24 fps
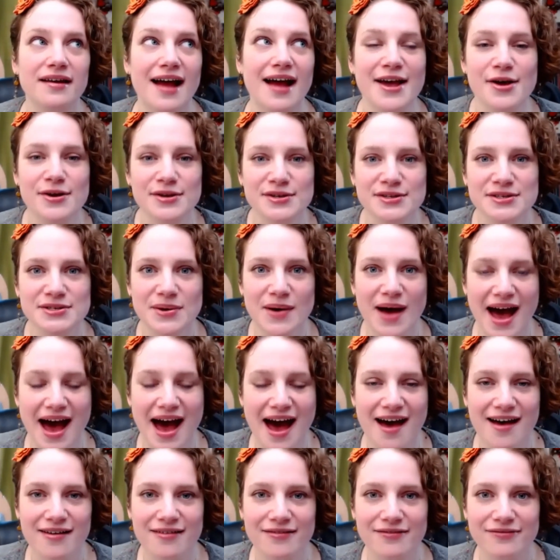But I
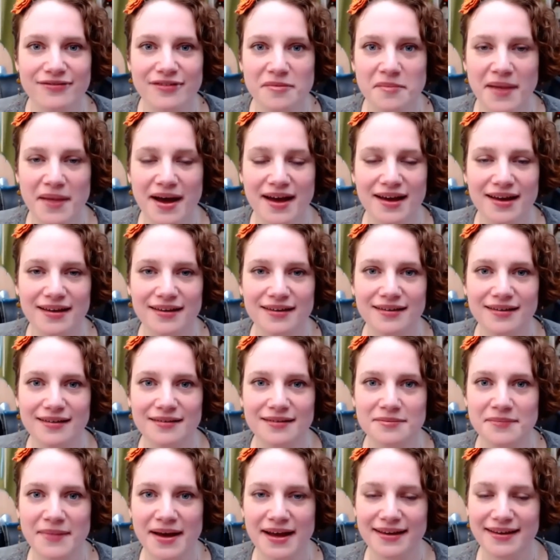also have
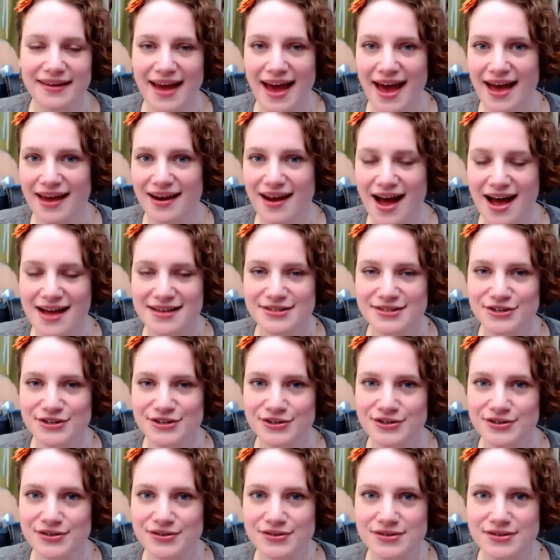my cat
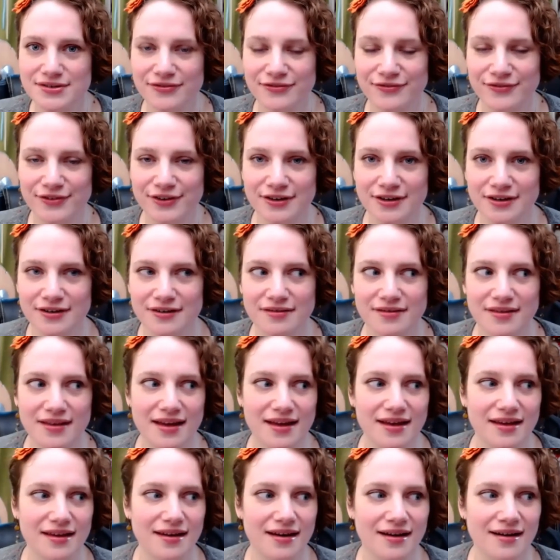Oscar's
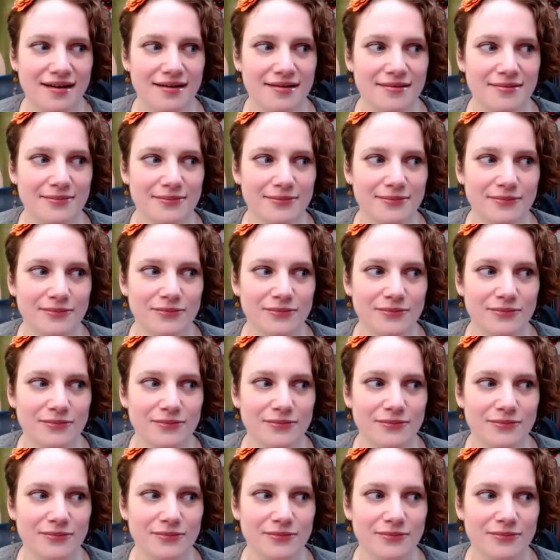fur that